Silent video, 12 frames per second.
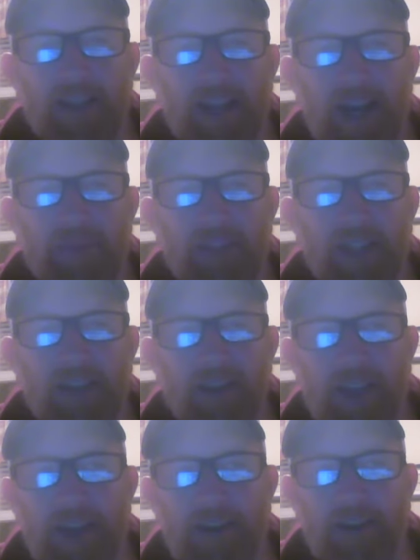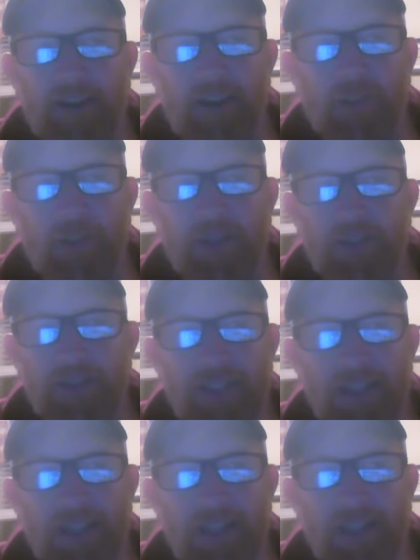the jobs I look at are uphill
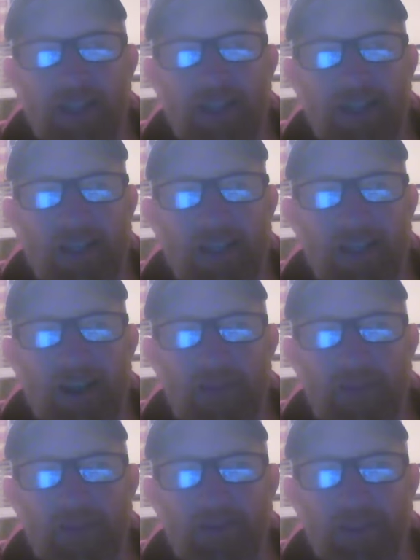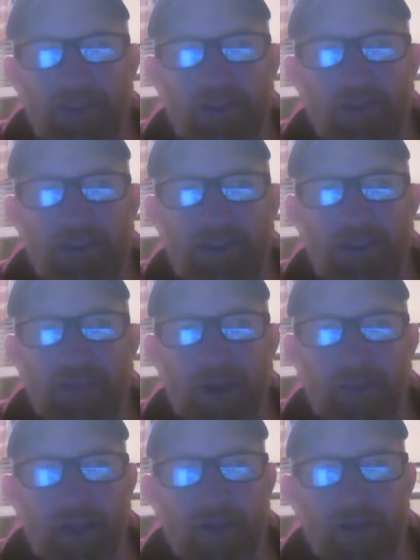skid. If it's too steep
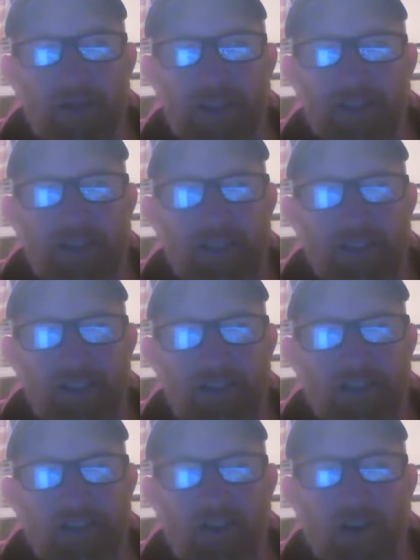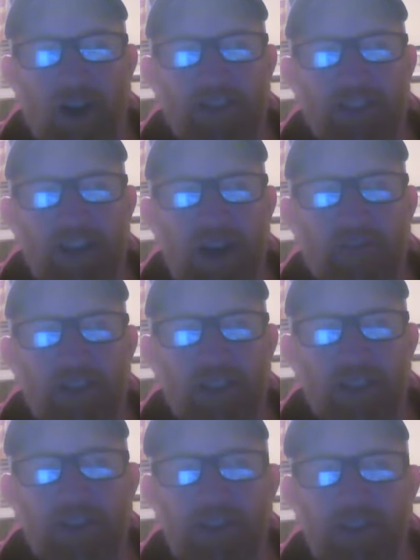uphill, that's just cross that off the
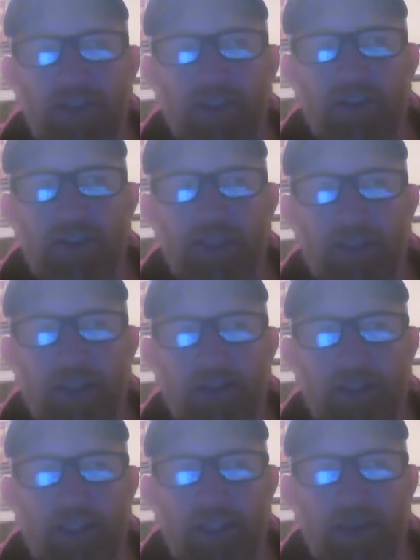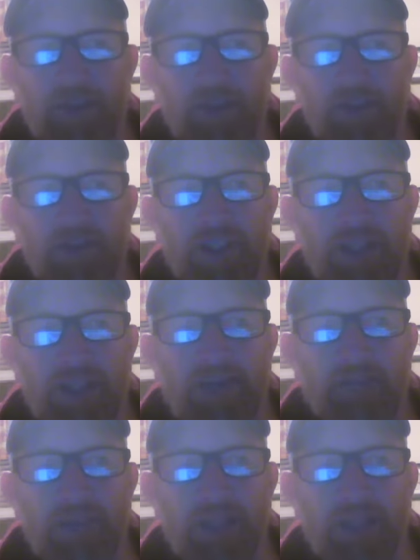list and don't consider it. You can't produce on that.